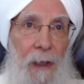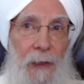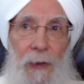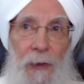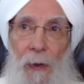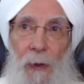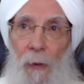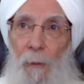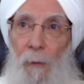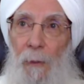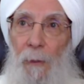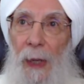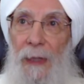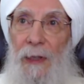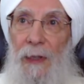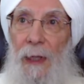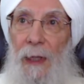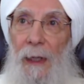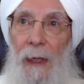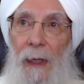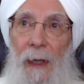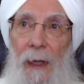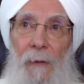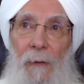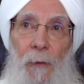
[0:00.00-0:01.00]
So
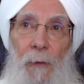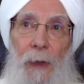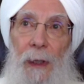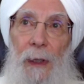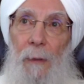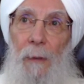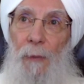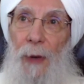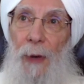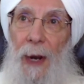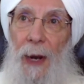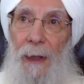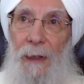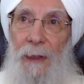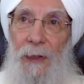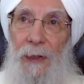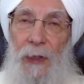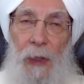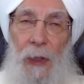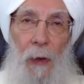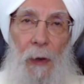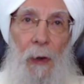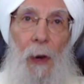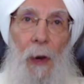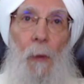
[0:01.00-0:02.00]
basically, if we can practice
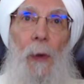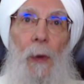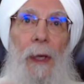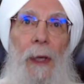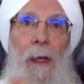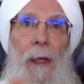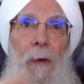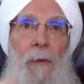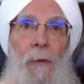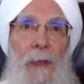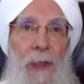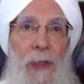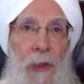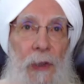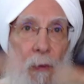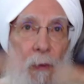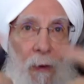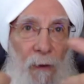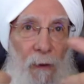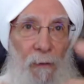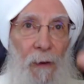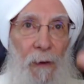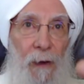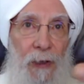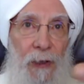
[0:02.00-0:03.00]
yoga, we can
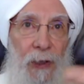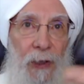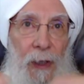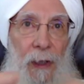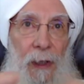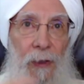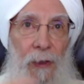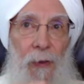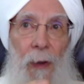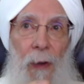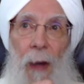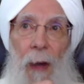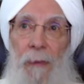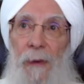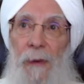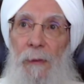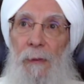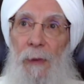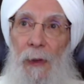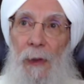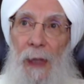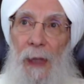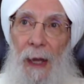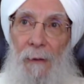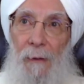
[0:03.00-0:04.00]
restore functioning to
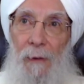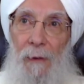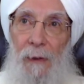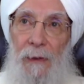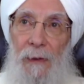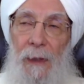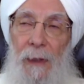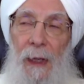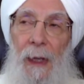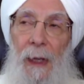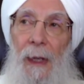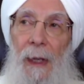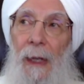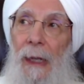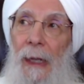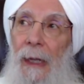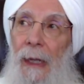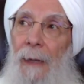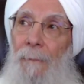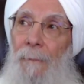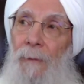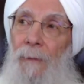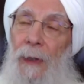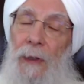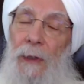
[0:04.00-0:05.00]
optimal levels.
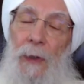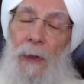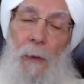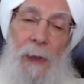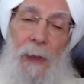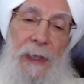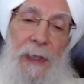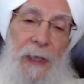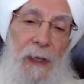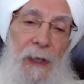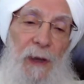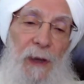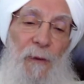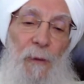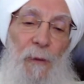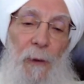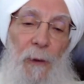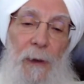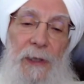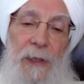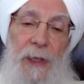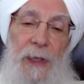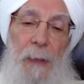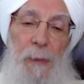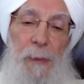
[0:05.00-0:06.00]
So we see the
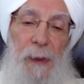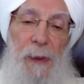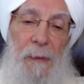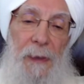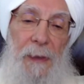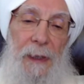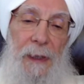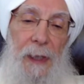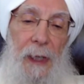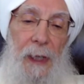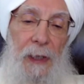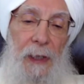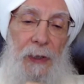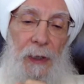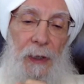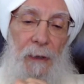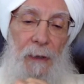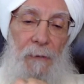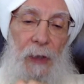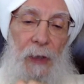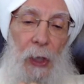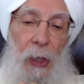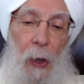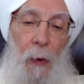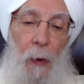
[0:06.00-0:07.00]
first implementation
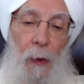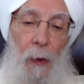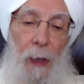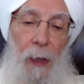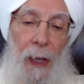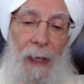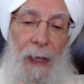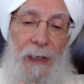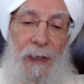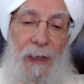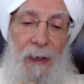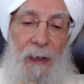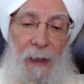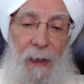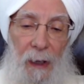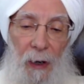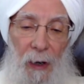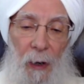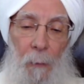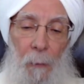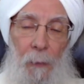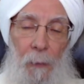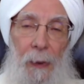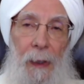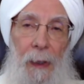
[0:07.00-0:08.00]
of yoga as
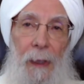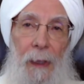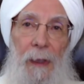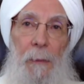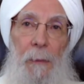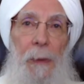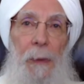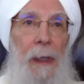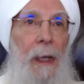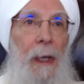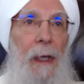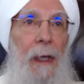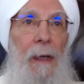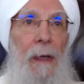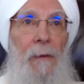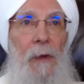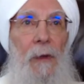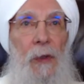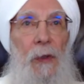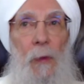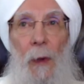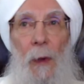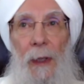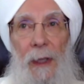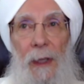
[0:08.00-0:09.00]
therapy at the beginning of the
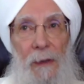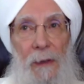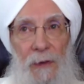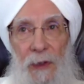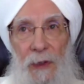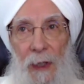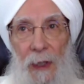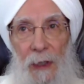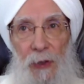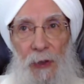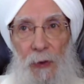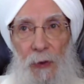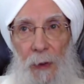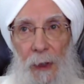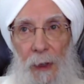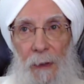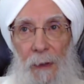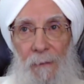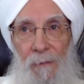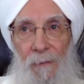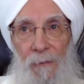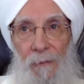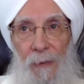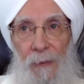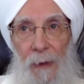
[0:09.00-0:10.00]
20th century,
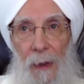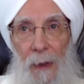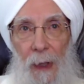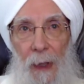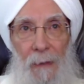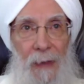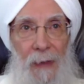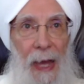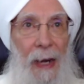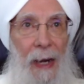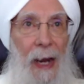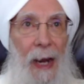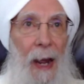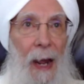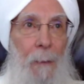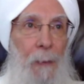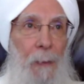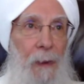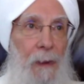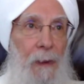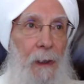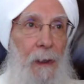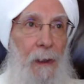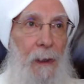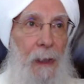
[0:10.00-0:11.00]
and that
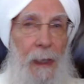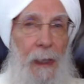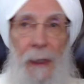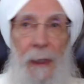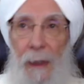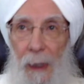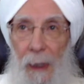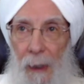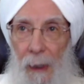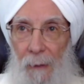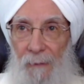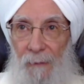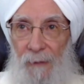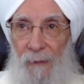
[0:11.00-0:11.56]
happened in India.